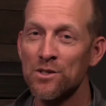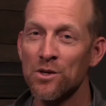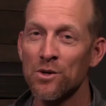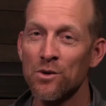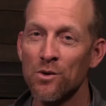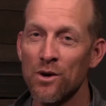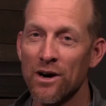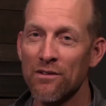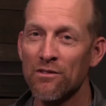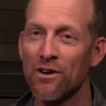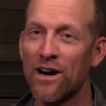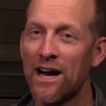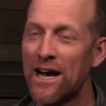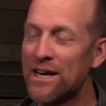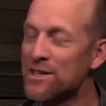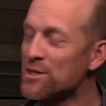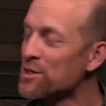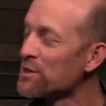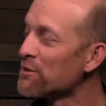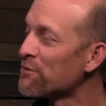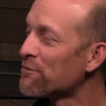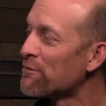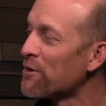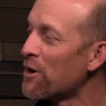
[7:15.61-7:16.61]
so whoever has
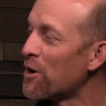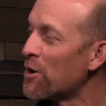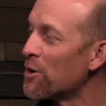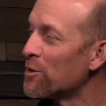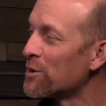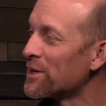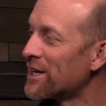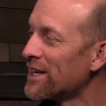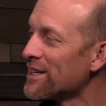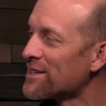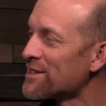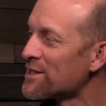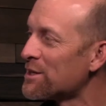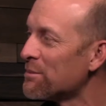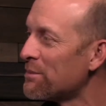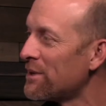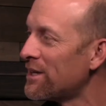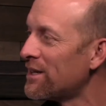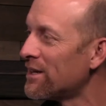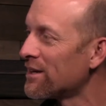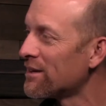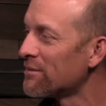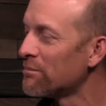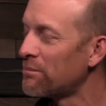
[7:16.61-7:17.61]
the phone gets to
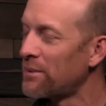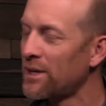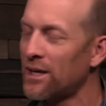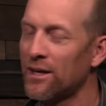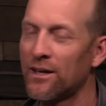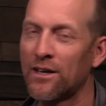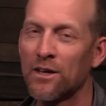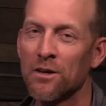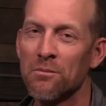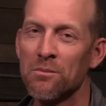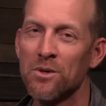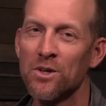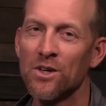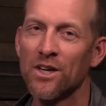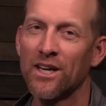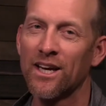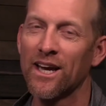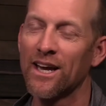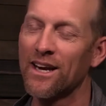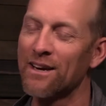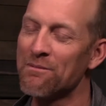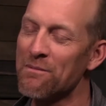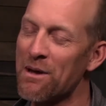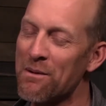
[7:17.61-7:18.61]
be communicating.